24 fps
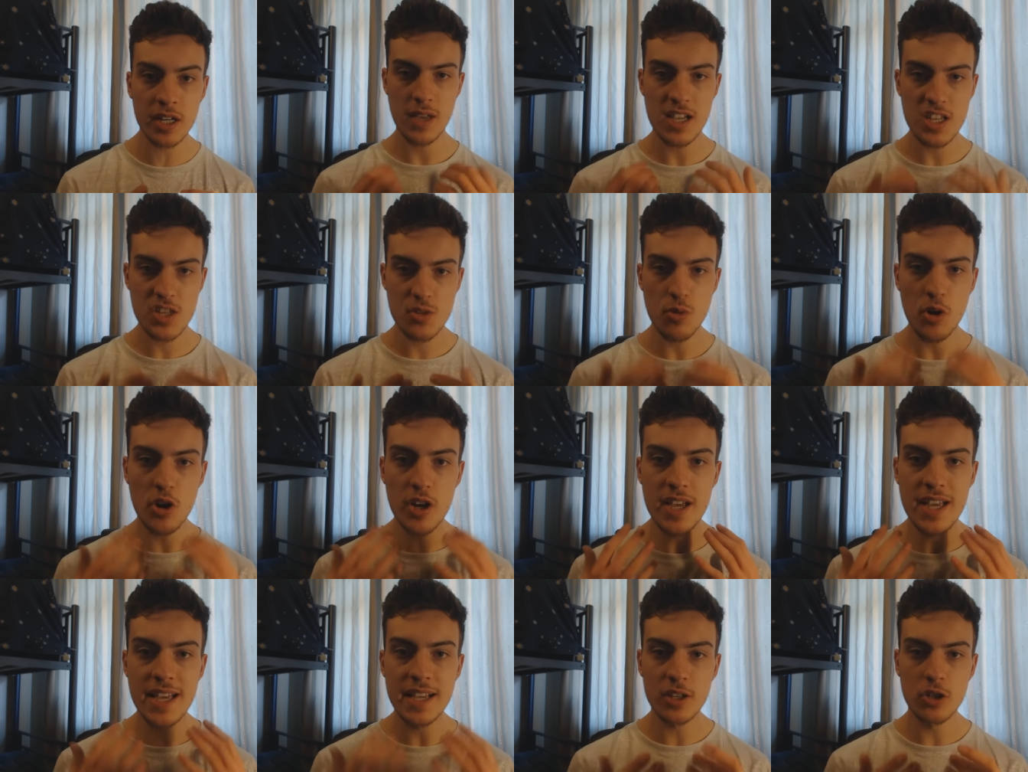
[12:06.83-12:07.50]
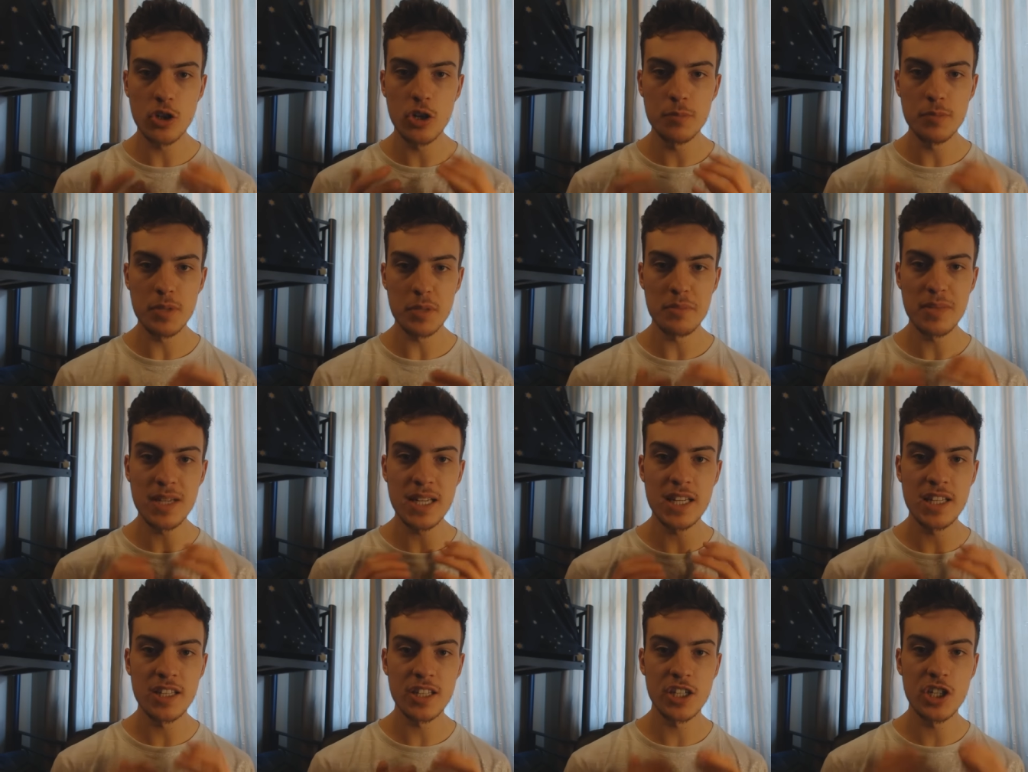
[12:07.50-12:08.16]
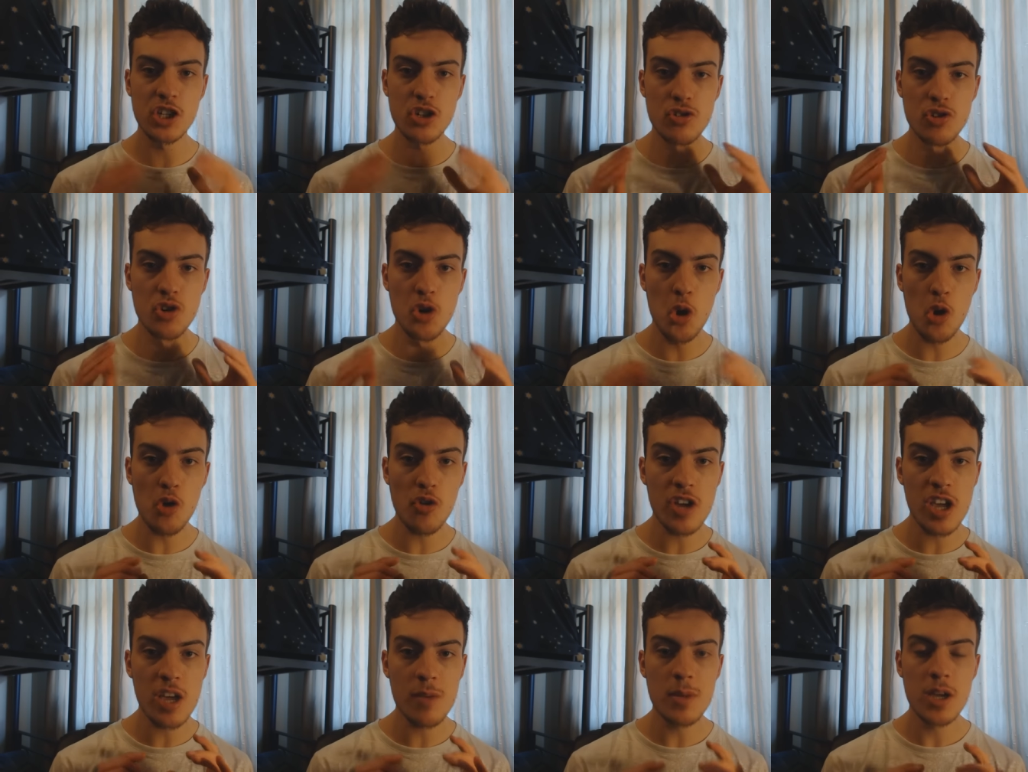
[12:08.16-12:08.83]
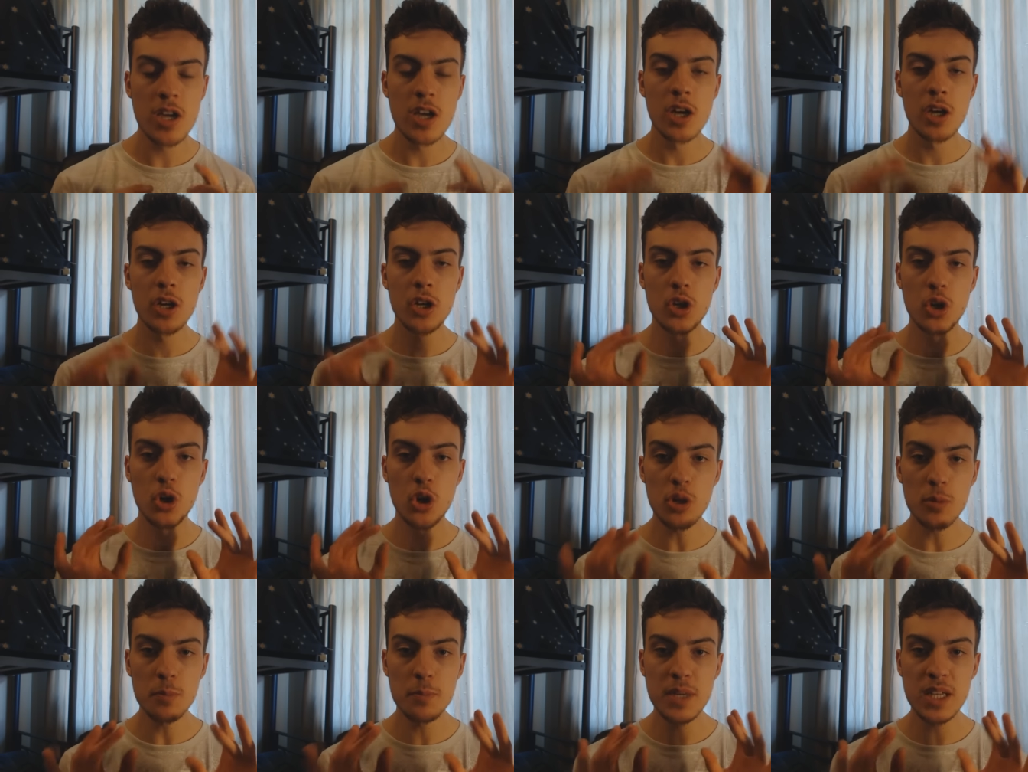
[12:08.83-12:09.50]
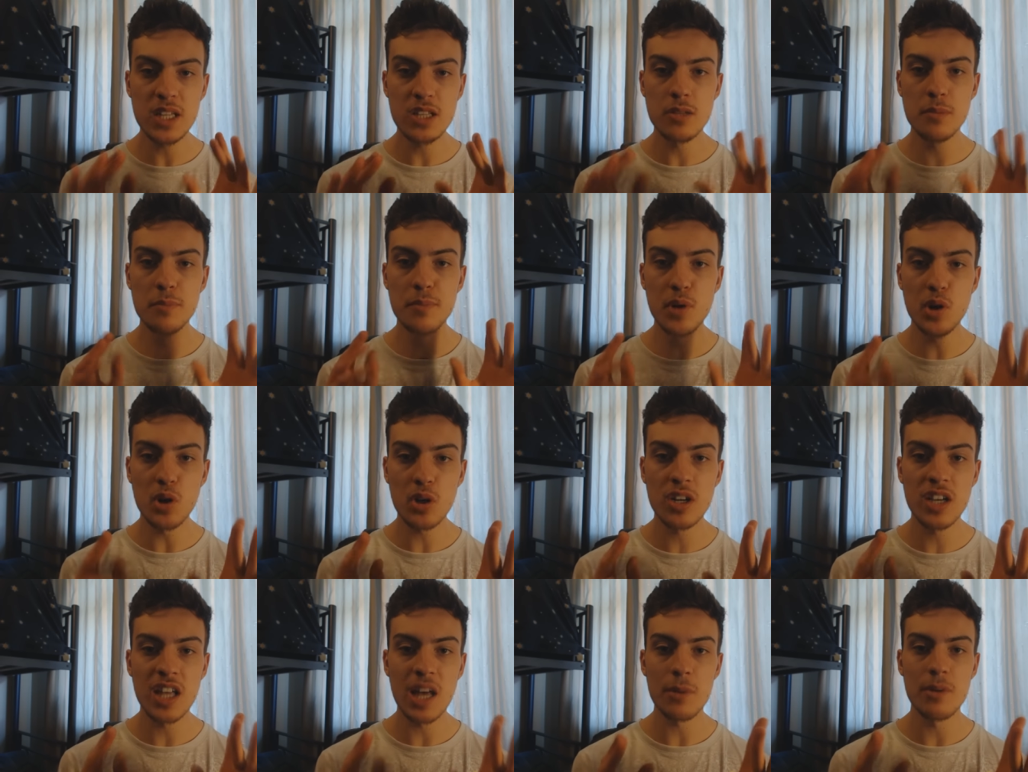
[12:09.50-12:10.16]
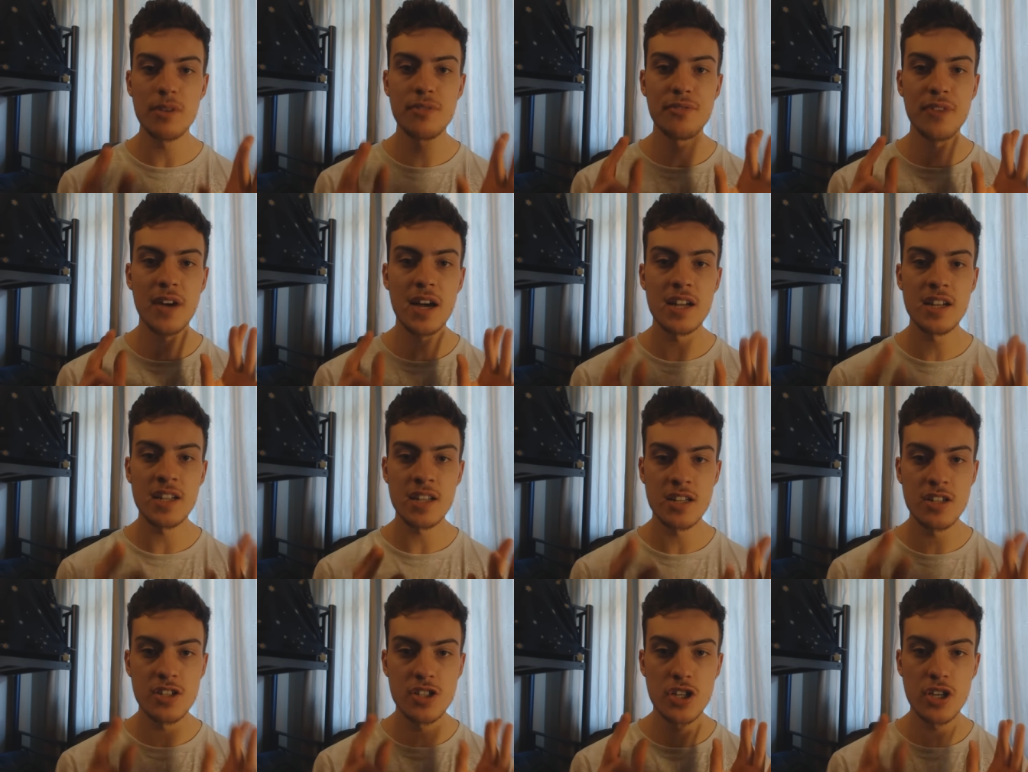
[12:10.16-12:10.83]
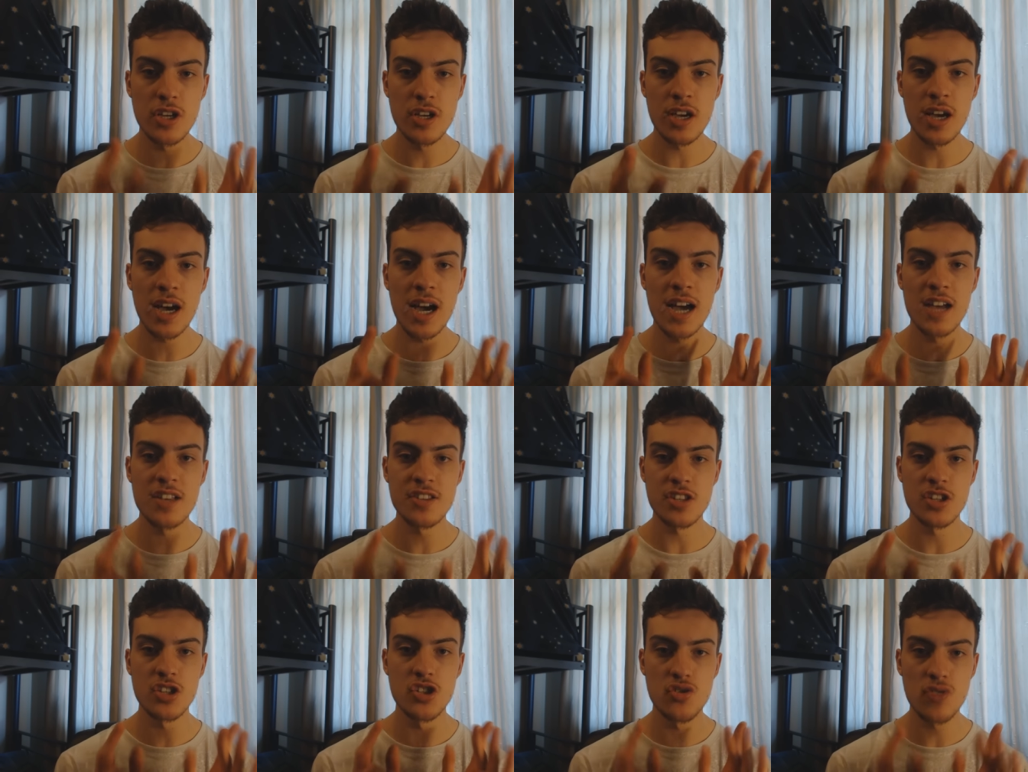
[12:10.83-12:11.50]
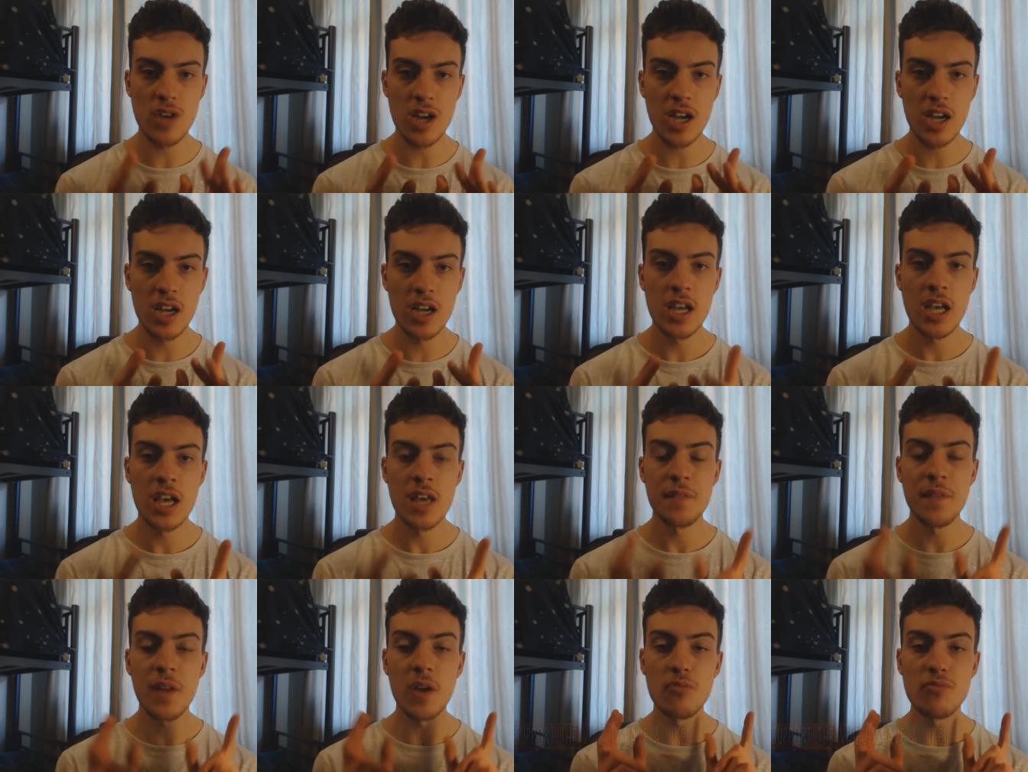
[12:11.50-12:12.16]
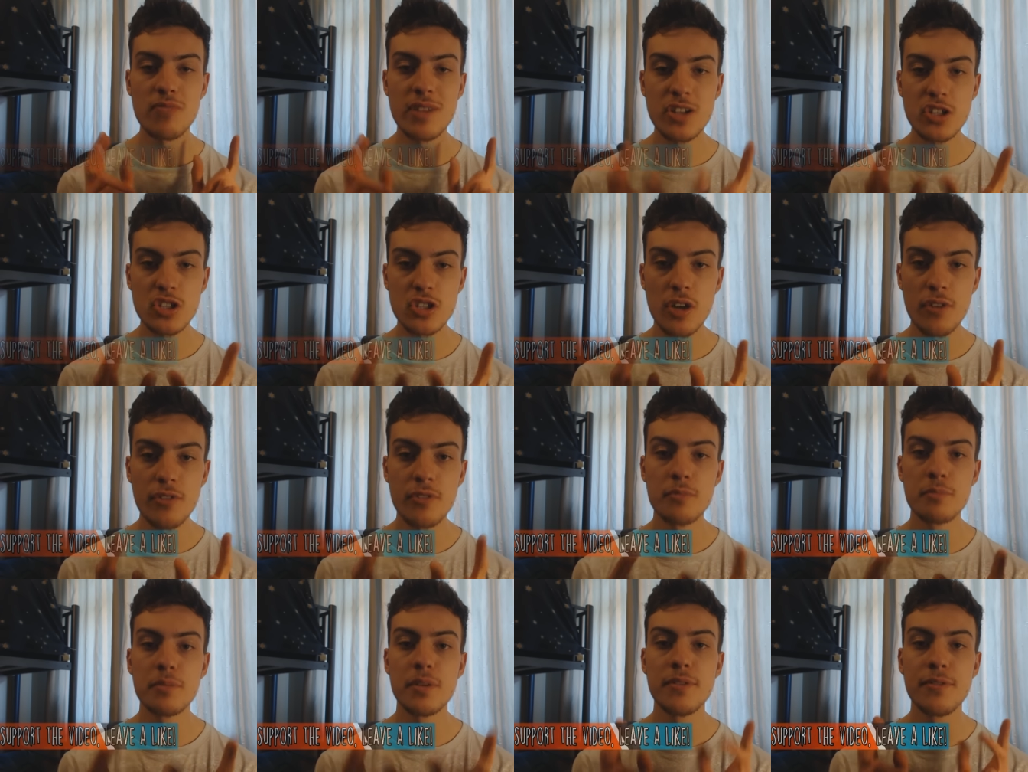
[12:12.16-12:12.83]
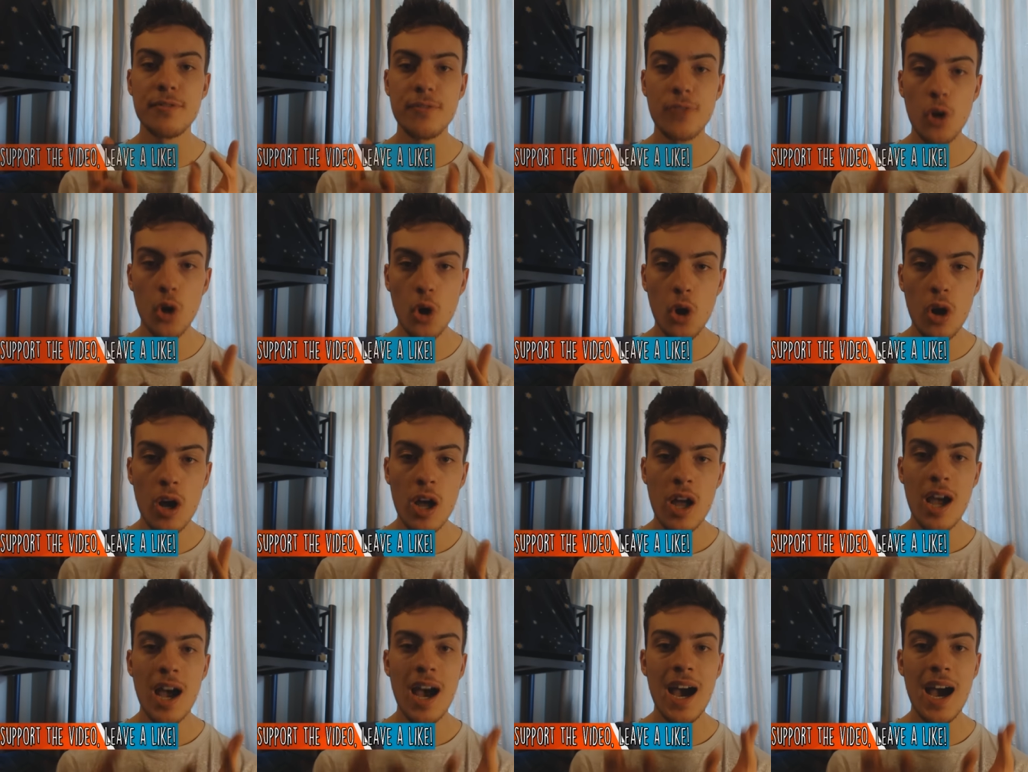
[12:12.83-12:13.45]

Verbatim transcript: That's what it could be meaning. The Kronorium could be the book that we find in Der Eisendrache that Richtofen before